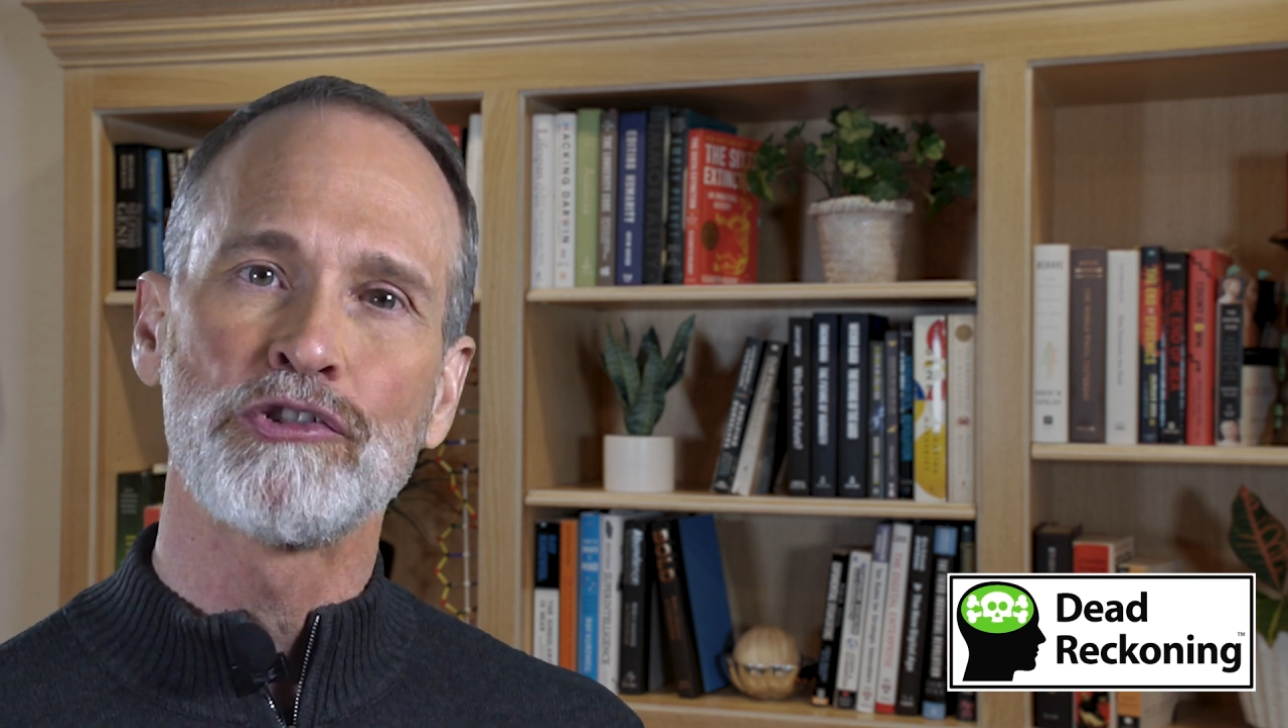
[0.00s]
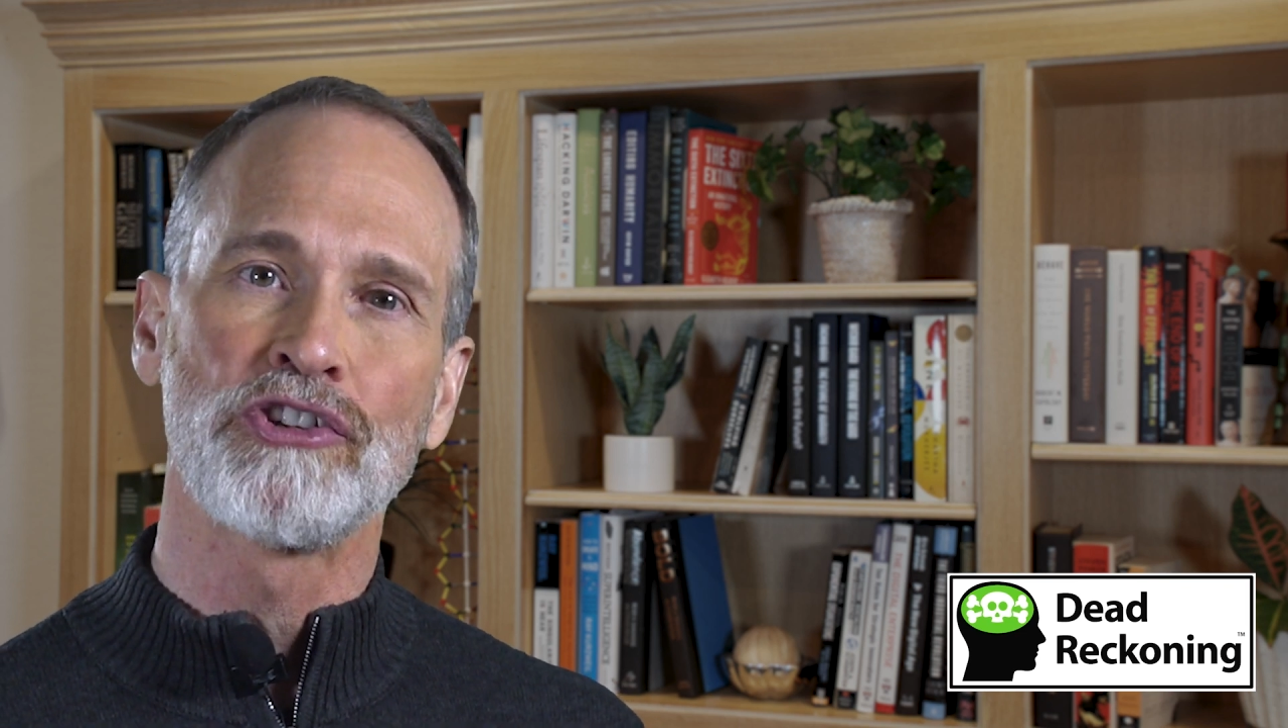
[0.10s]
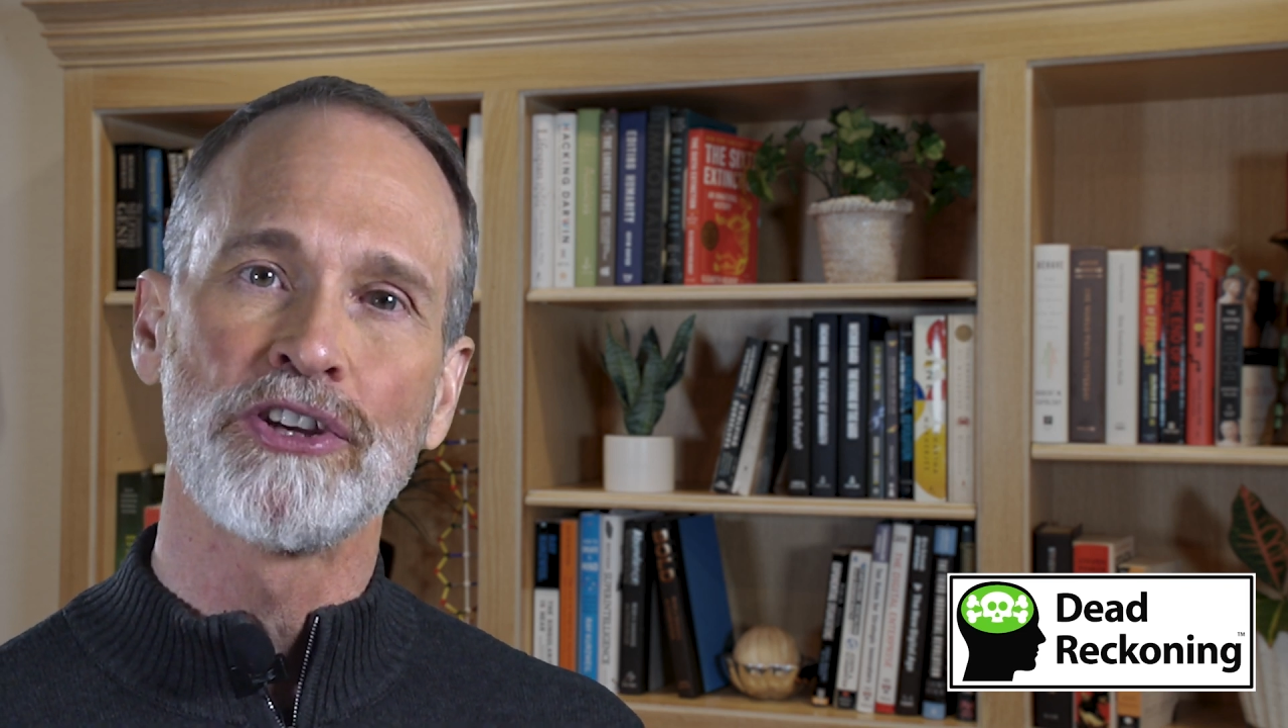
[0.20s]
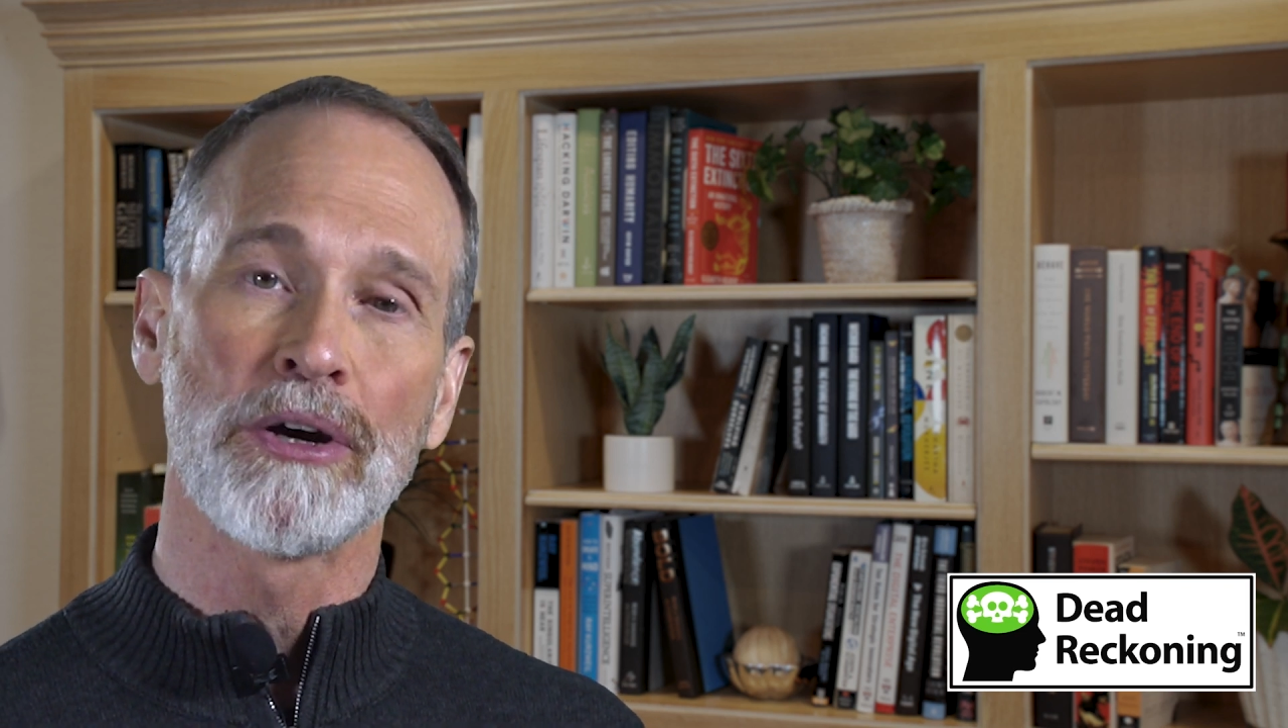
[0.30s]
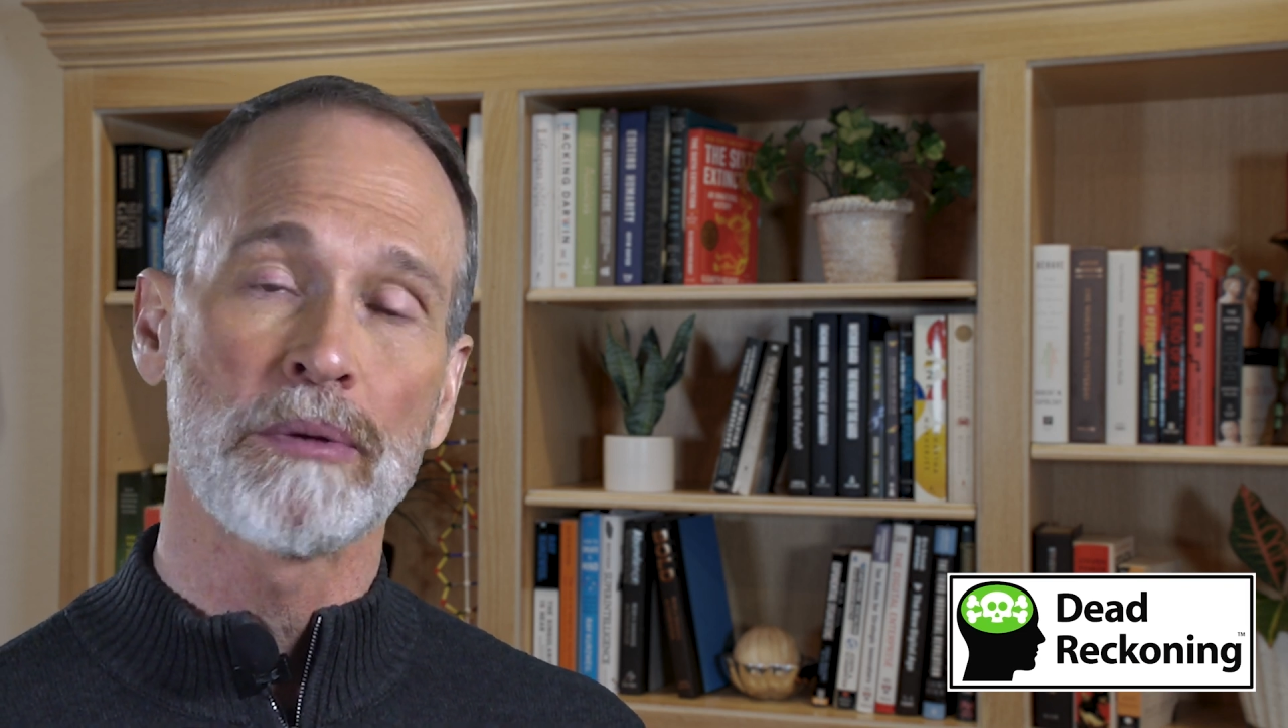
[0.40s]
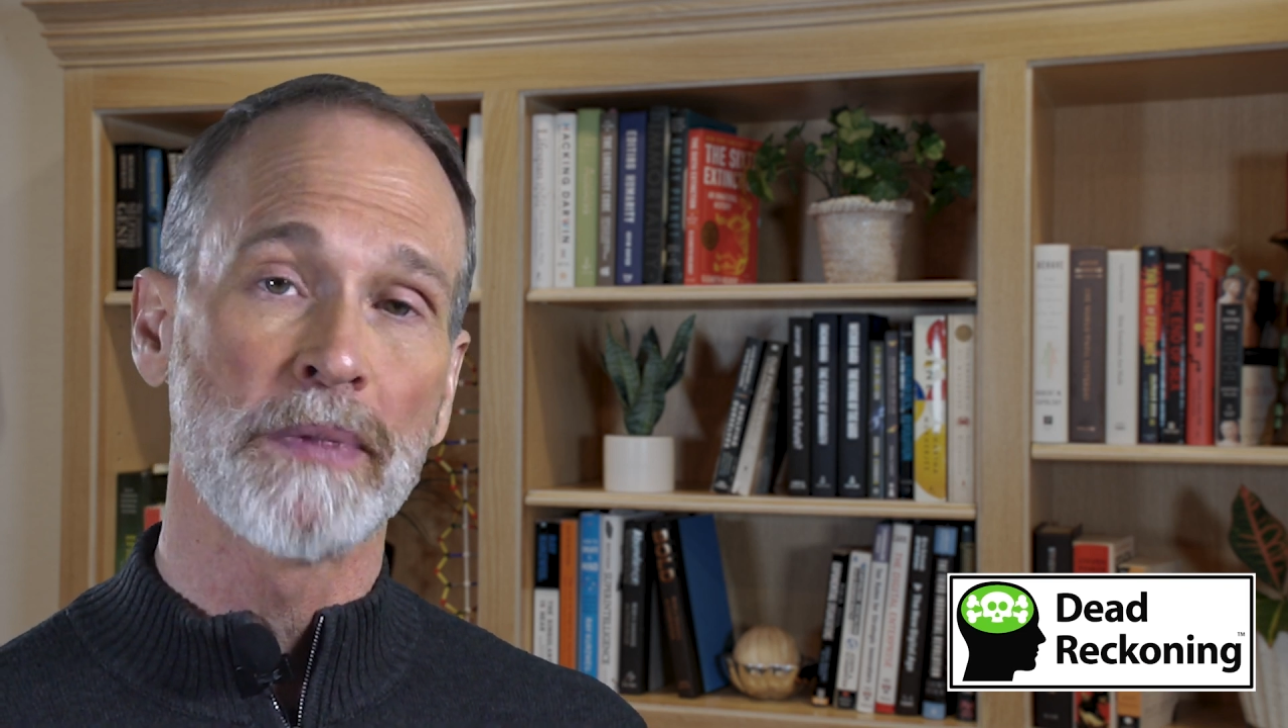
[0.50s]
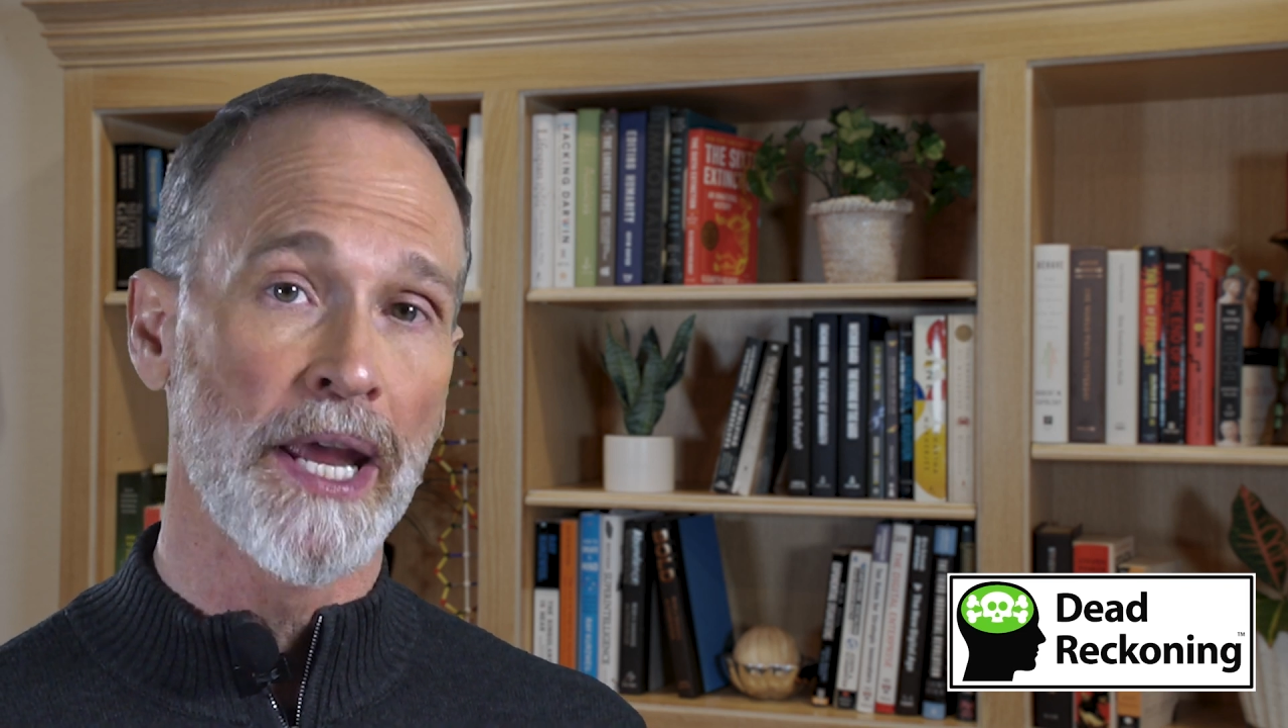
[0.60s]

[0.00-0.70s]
genome and